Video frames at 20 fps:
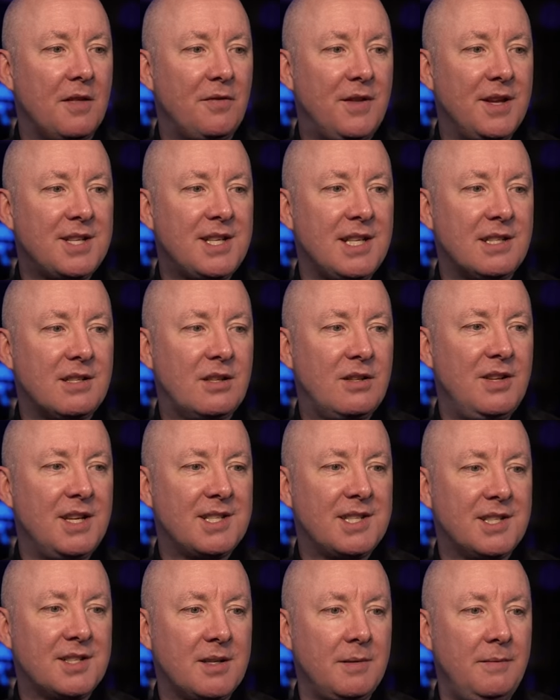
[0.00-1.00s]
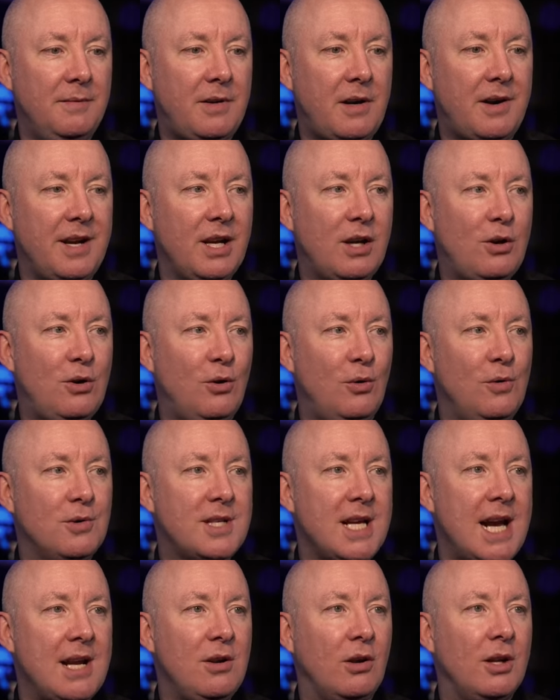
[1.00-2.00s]
This is some very cool
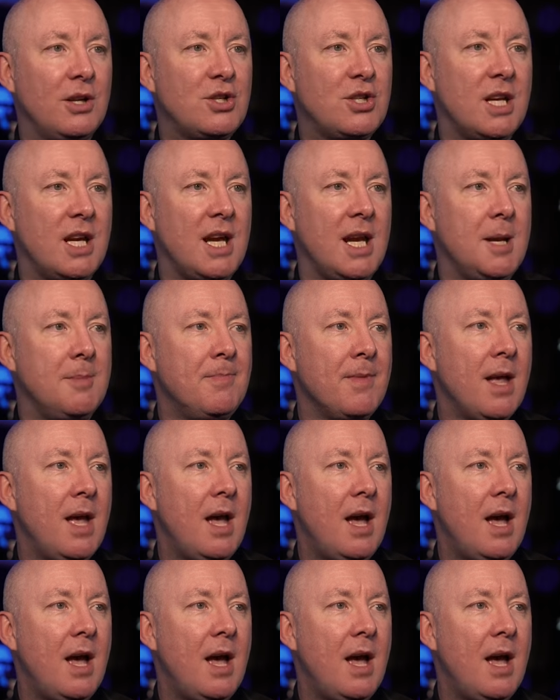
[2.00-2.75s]
technology.